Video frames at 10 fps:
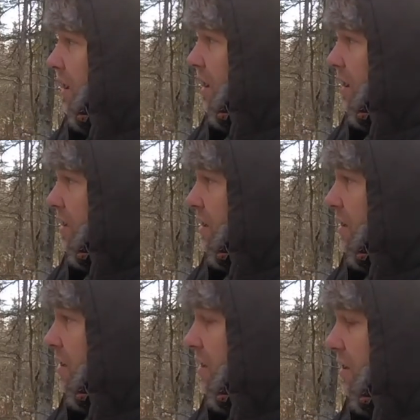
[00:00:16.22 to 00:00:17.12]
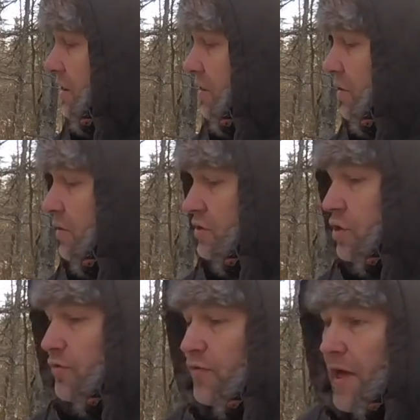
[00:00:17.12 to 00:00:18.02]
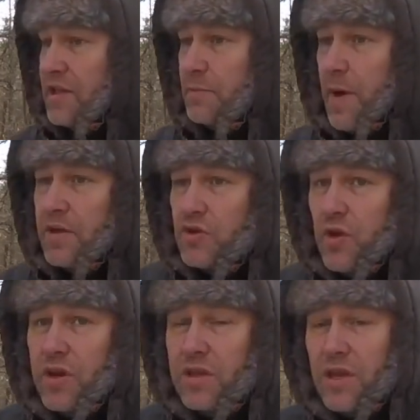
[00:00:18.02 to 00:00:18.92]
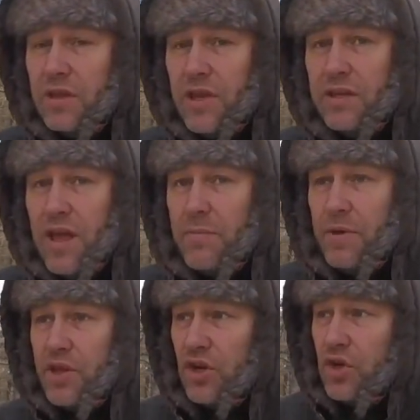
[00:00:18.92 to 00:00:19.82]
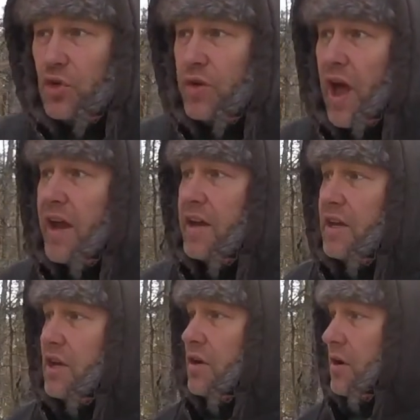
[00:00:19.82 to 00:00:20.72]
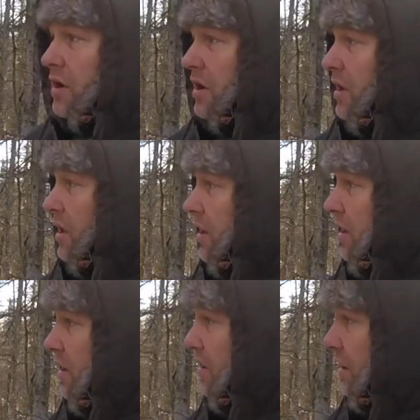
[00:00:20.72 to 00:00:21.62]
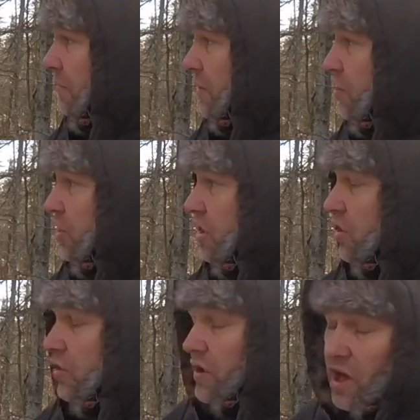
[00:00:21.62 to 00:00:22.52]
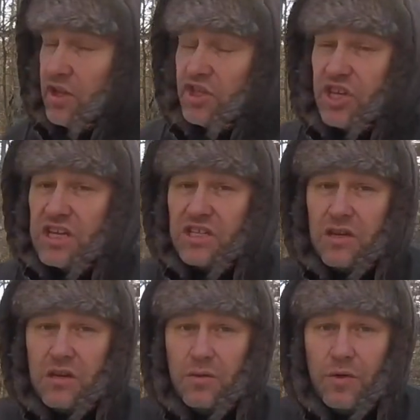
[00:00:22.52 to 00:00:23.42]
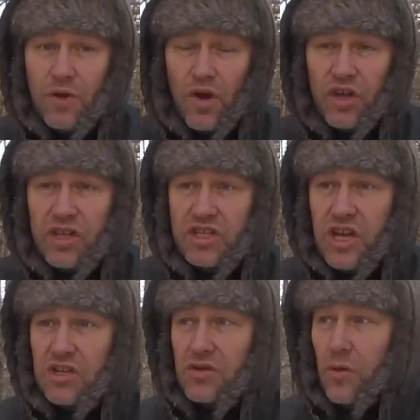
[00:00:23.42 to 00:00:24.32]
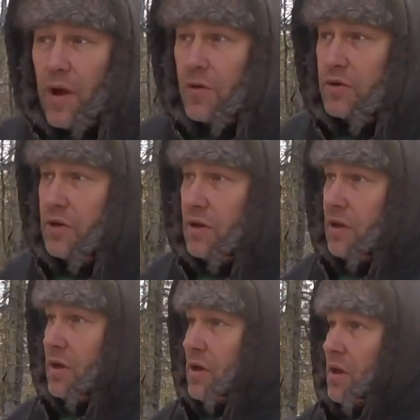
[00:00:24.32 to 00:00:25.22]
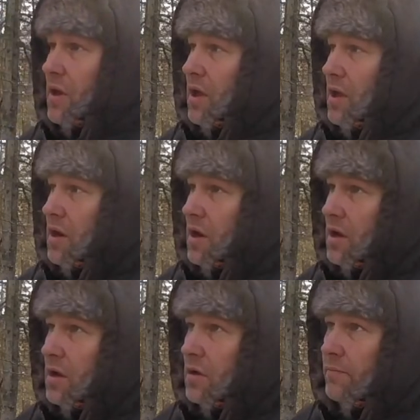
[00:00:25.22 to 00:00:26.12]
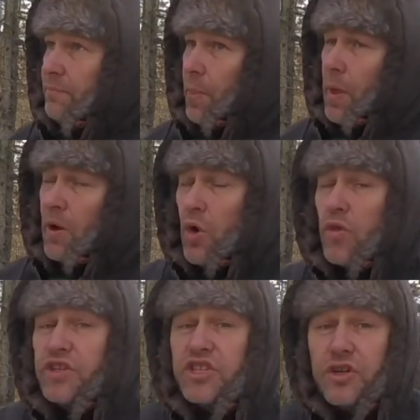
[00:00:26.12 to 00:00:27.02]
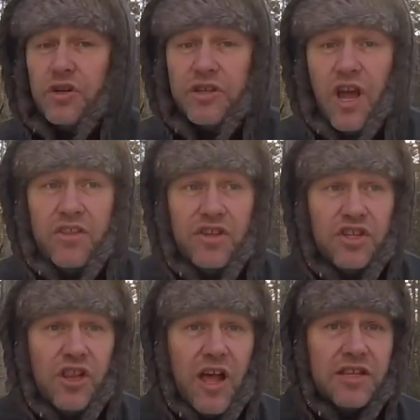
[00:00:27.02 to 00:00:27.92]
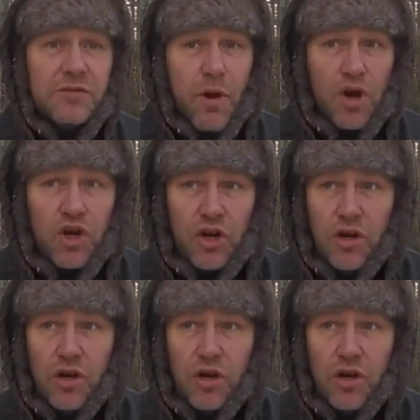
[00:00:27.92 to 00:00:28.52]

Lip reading: and there's no flat spots or anything like that, but deer do hide in here, and especially during gun season when they're all getting chased around. And our goal this year is to hunt this a lot smarter.